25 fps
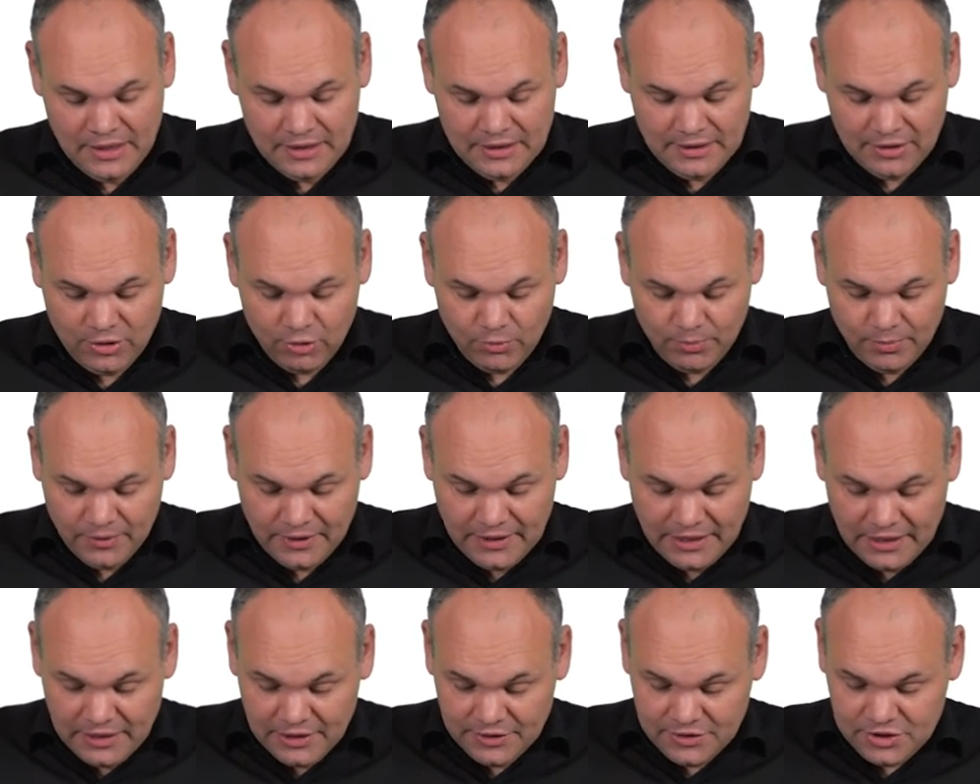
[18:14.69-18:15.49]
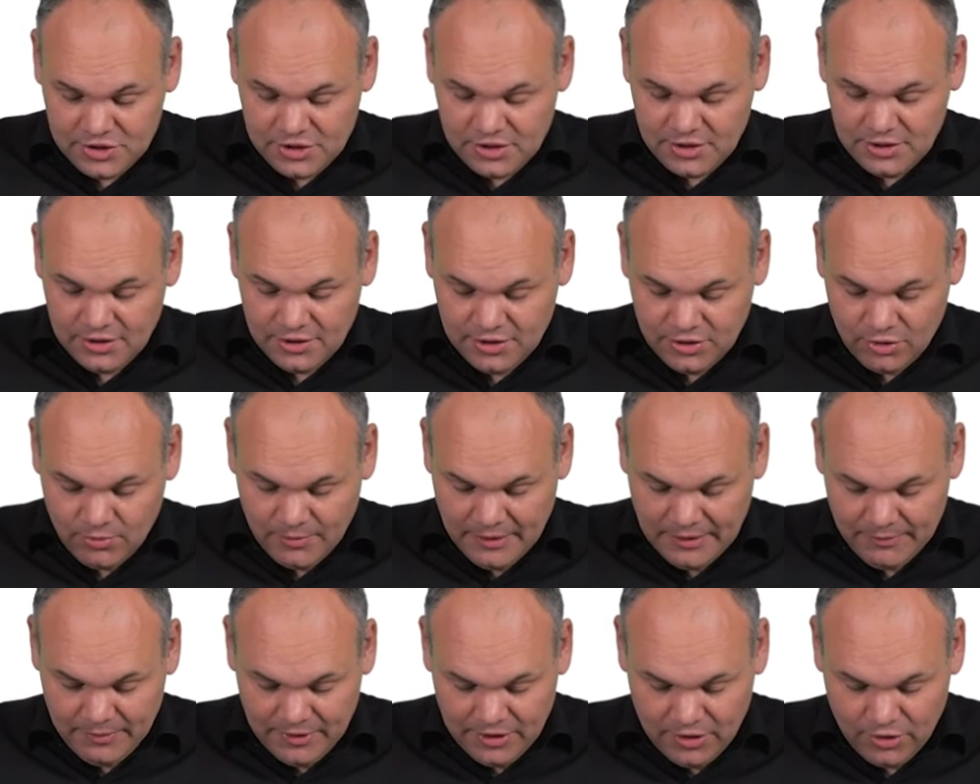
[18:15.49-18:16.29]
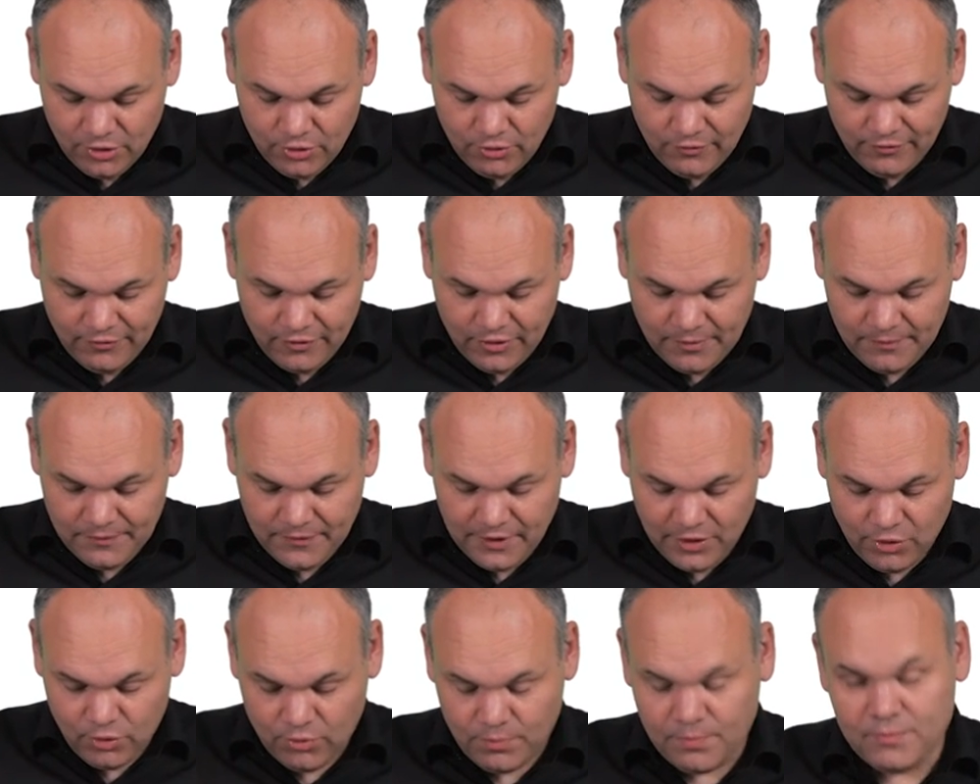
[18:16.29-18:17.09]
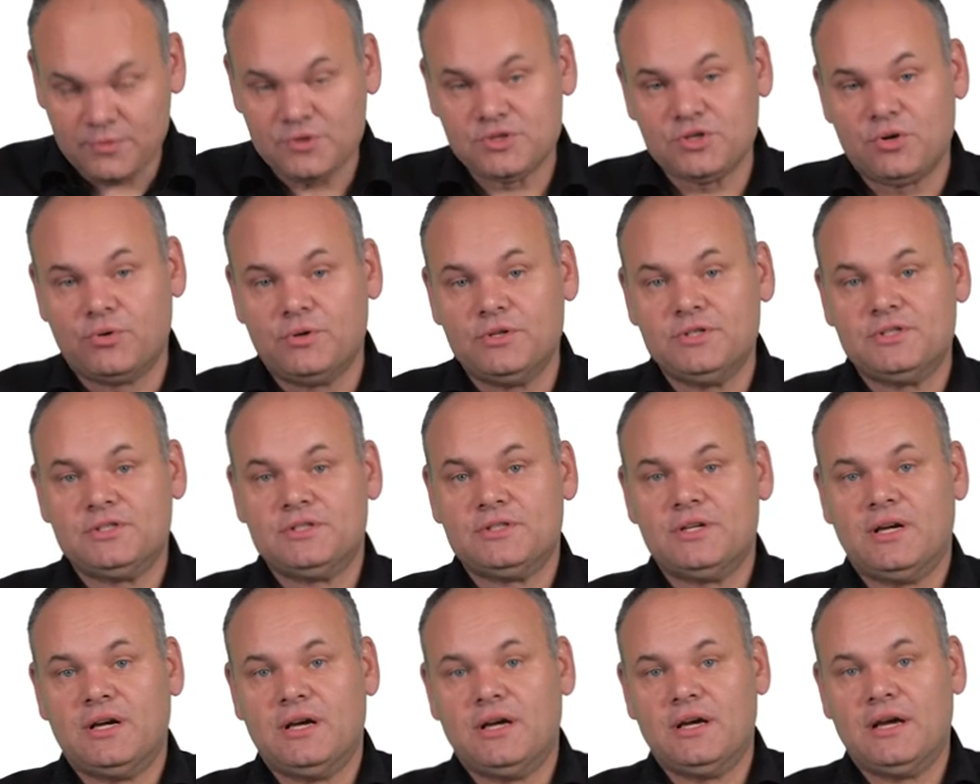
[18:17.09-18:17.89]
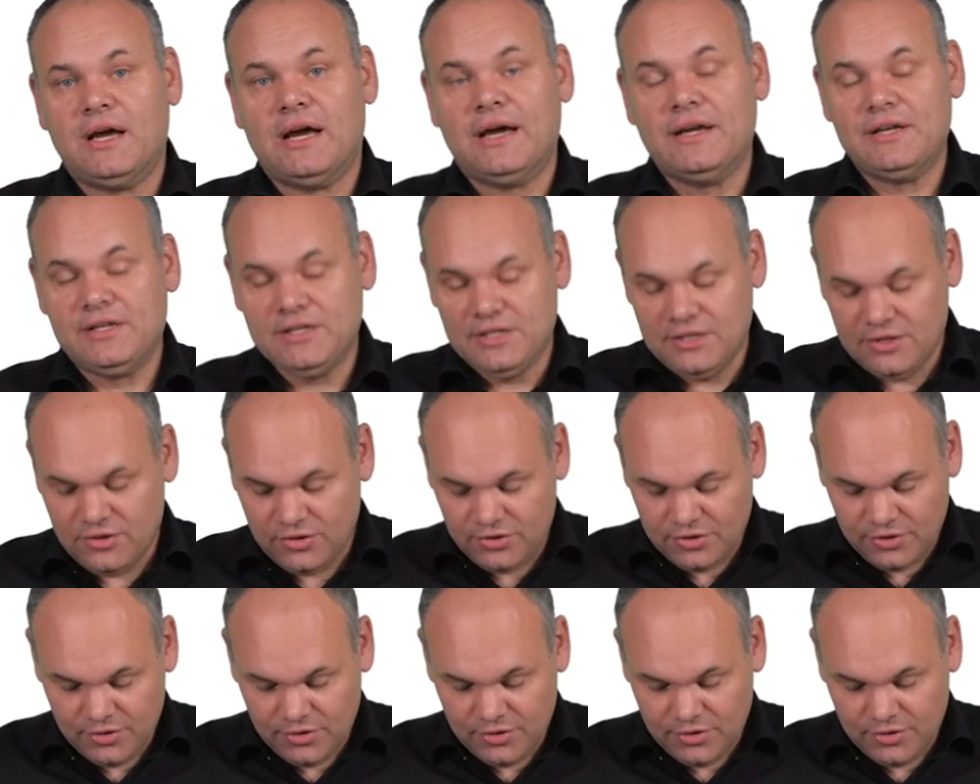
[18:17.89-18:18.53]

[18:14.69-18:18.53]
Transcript: The open culture, you maybe know from the open source idea,